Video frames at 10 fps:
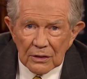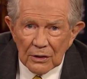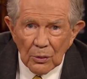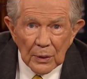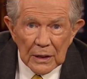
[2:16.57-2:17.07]

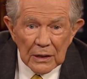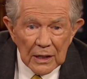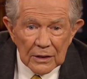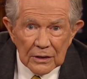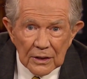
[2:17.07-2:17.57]
the way
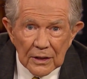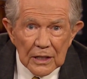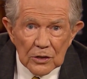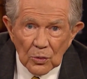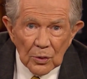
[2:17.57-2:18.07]
in
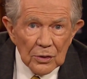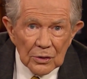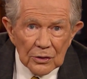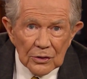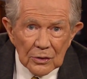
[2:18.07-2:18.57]
today's
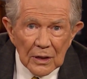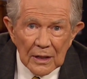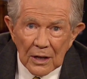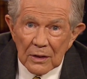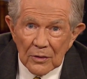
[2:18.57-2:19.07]
world to get
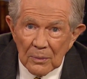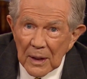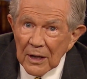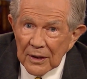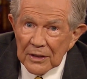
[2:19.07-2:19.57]
out of a
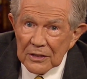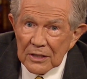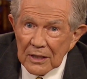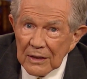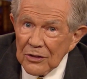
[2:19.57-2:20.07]
marriage is
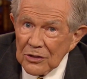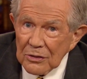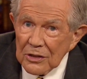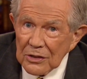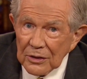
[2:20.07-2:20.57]
to have a
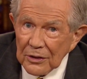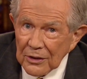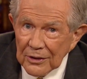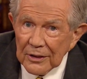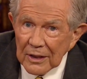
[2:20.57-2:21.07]
judicial
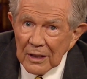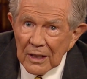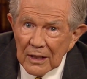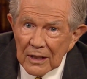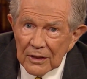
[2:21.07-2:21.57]
decree.
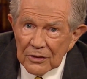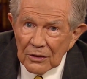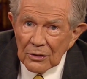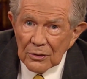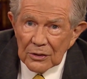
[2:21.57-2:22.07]

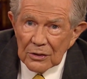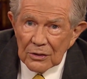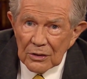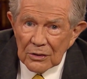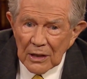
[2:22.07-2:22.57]
So
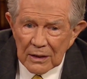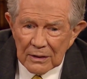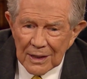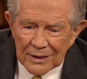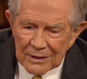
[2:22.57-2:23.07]
you, that
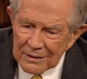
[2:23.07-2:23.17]
that